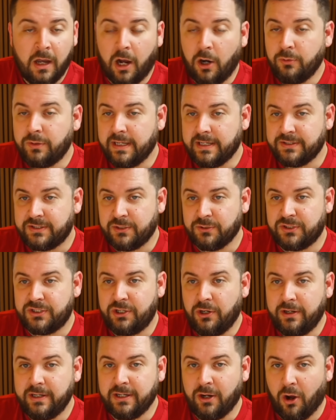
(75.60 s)
Okay, so
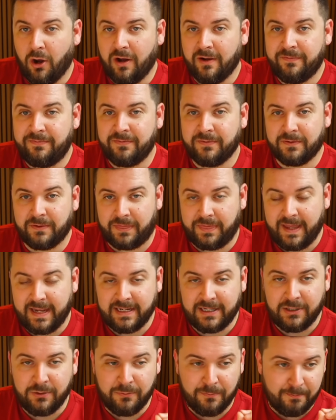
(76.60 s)
starting off,
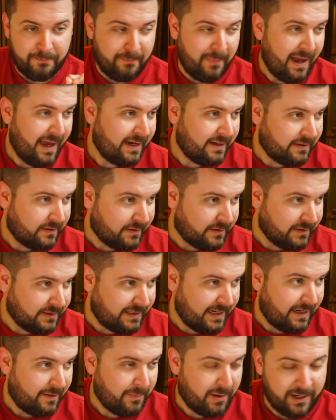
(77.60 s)
thank you, Matt, the
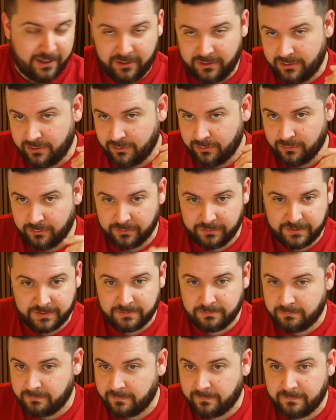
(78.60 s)
data miner who
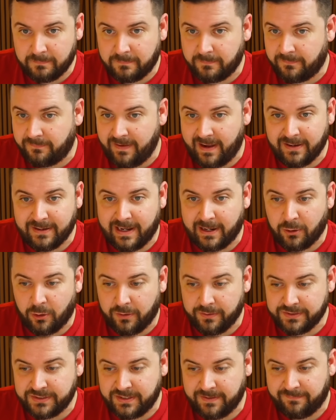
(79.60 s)
found out
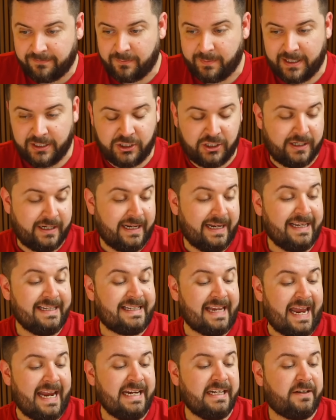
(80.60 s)
all this information. It's
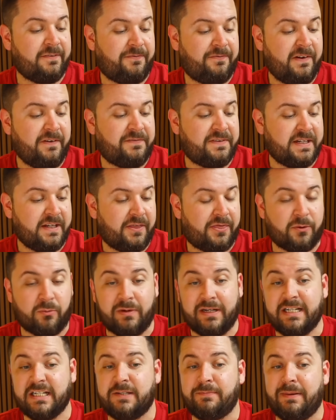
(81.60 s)

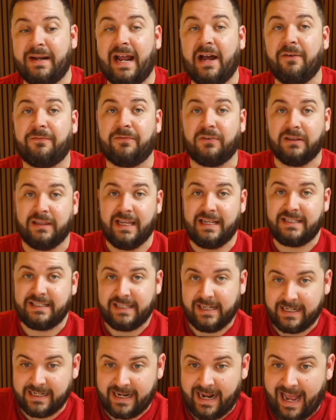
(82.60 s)
8.53. It's been out for less
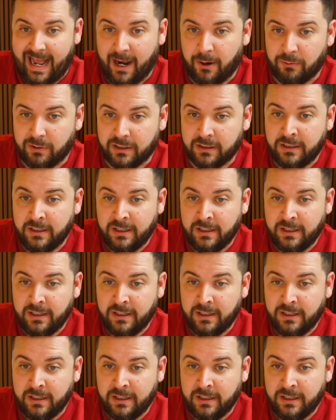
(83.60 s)
than an hour.